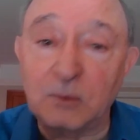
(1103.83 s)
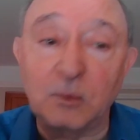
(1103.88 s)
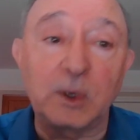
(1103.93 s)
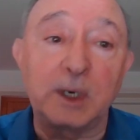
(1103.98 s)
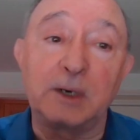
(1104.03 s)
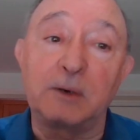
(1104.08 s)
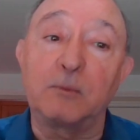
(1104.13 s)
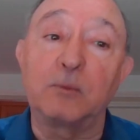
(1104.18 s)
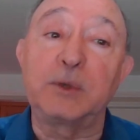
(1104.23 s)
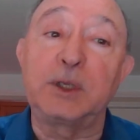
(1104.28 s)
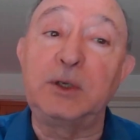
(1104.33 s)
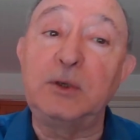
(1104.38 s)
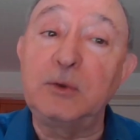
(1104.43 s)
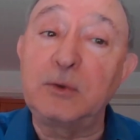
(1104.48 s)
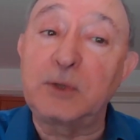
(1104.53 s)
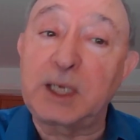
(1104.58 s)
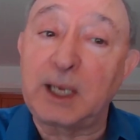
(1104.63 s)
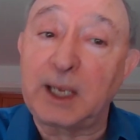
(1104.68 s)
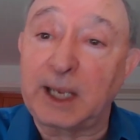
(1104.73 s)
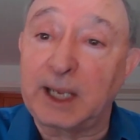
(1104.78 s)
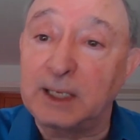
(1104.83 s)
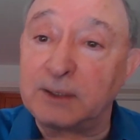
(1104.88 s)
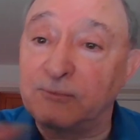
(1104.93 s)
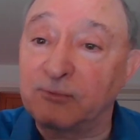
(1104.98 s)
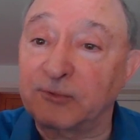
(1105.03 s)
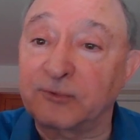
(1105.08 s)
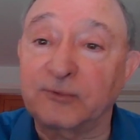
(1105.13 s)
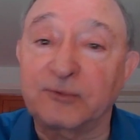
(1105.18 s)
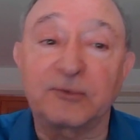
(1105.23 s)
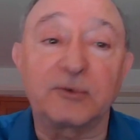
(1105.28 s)
where you can
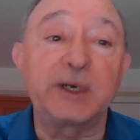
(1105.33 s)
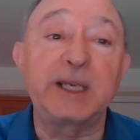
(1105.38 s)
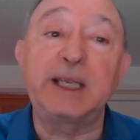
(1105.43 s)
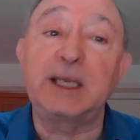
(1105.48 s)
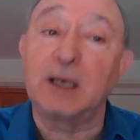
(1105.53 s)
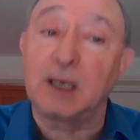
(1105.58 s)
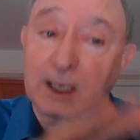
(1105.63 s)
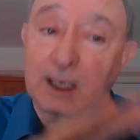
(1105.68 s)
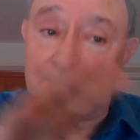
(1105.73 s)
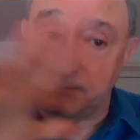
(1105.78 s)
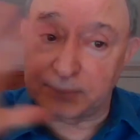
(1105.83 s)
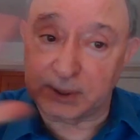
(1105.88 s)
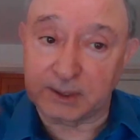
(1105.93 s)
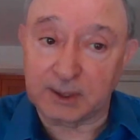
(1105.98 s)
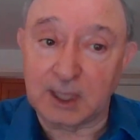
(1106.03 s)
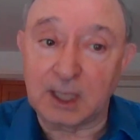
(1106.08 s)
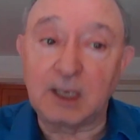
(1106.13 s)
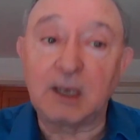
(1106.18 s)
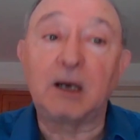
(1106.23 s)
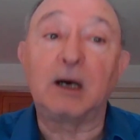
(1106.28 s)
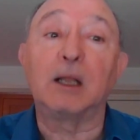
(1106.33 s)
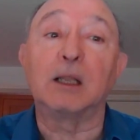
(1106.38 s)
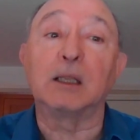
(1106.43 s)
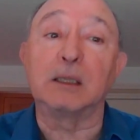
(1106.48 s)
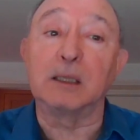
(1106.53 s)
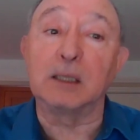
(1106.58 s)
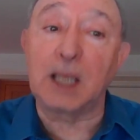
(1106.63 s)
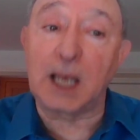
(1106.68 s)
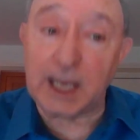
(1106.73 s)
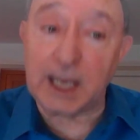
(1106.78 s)
free up a
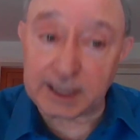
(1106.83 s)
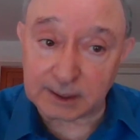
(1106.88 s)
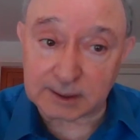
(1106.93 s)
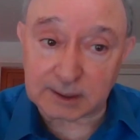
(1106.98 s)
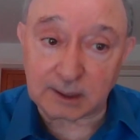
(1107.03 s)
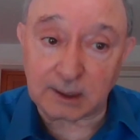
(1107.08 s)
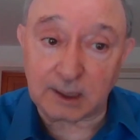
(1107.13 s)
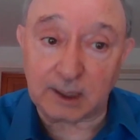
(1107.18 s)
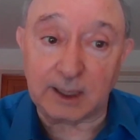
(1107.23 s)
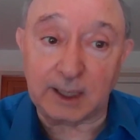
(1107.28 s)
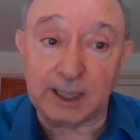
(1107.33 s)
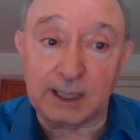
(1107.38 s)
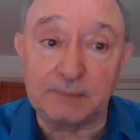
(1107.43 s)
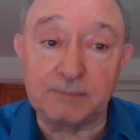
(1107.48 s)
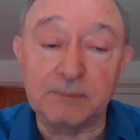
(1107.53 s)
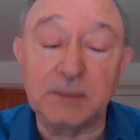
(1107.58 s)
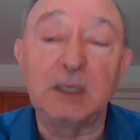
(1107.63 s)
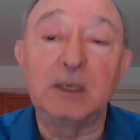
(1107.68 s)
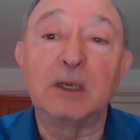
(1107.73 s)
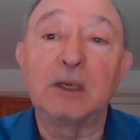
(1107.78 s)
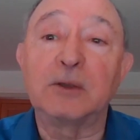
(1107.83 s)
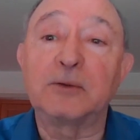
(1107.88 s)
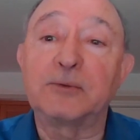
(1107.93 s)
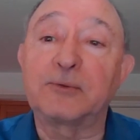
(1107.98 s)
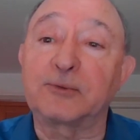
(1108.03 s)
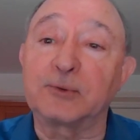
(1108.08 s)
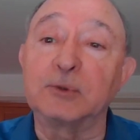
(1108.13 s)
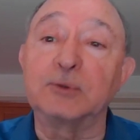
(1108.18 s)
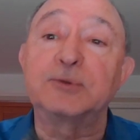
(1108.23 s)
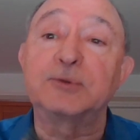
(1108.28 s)
lot of time
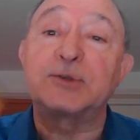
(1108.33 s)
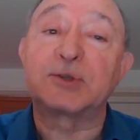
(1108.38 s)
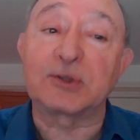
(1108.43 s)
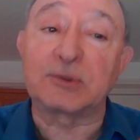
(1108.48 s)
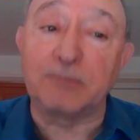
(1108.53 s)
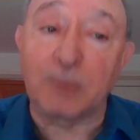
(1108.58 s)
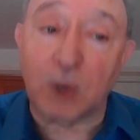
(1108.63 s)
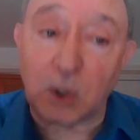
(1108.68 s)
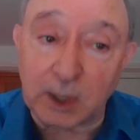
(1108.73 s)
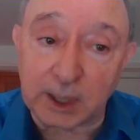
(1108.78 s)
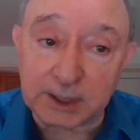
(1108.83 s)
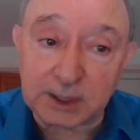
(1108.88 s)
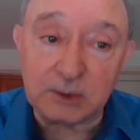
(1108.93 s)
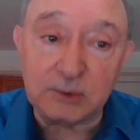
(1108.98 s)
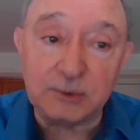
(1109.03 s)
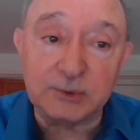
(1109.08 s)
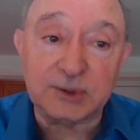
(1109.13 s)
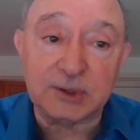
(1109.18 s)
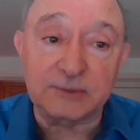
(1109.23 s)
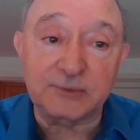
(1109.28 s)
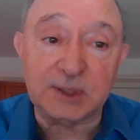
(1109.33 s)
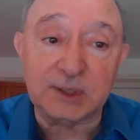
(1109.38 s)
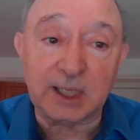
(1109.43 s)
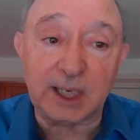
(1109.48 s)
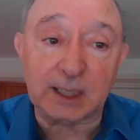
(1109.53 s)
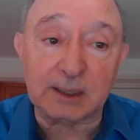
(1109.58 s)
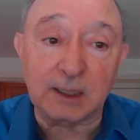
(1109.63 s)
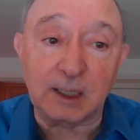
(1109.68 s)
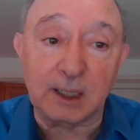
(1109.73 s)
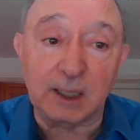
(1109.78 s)
through smart use of
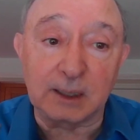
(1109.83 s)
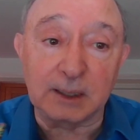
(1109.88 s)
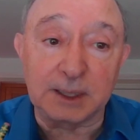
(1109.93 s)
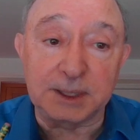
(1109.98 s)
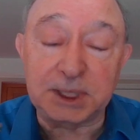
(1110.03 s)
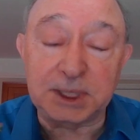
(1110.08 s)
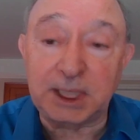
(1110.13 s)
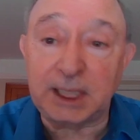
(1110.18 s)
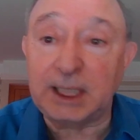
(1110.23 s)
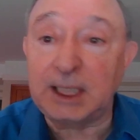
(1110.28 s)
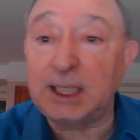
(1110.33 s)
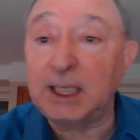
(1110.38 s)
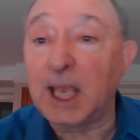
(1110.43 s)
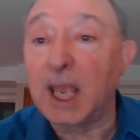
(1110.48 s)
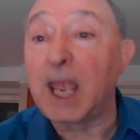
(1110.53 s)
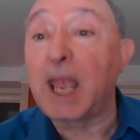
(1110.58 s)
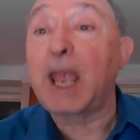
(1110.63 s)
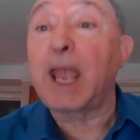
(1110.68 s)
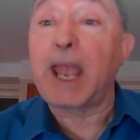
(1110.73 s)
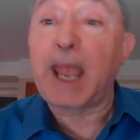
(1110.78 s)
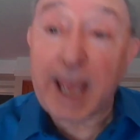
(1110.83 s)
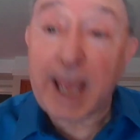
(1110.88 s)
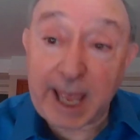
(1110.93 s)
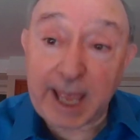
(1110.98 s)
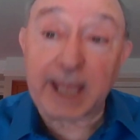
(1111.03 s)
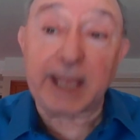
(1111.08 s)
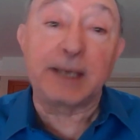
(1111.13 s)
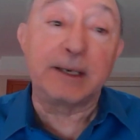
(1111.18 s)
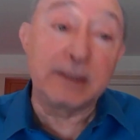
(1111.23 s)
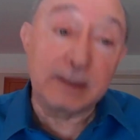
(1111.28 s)
technology
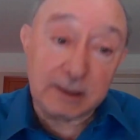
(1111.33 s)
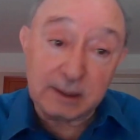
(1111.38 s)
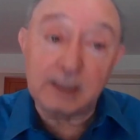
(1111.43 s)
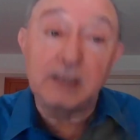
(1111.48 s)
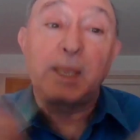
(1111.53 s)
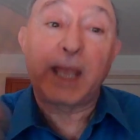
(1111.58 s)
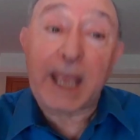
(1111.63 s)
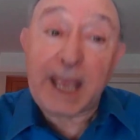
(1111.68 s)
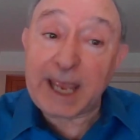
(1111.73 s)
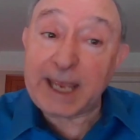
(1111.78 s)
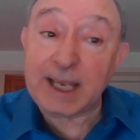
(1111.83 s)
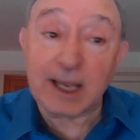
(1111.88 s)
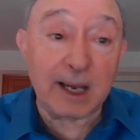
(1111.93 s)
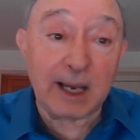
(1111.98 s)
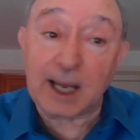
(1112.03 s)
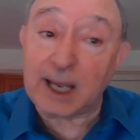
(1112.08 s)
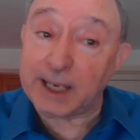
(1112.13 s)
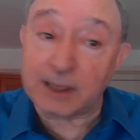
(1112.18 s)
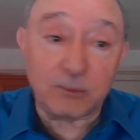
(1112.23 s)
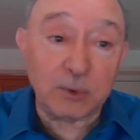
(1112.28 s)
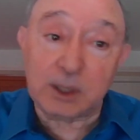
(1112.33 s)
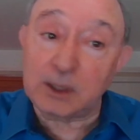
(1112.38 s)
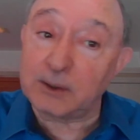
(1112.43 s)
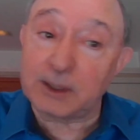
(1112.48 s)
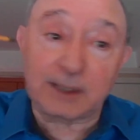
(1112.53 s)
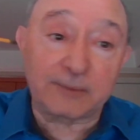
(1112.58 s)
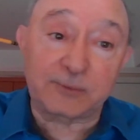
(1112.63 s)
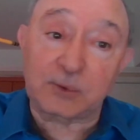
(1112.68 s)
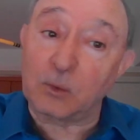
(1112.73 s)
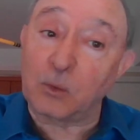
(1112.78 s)
and AI. We
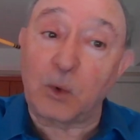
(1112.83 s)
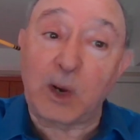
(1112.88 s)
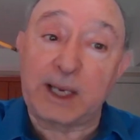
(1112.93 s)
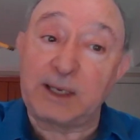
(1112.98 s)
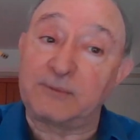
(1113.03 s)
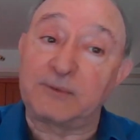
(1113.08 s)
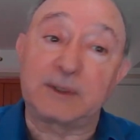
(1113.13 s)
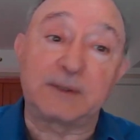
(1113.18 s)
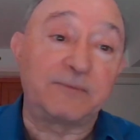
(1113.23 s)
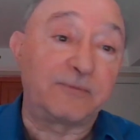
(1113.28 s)
don't have to wait,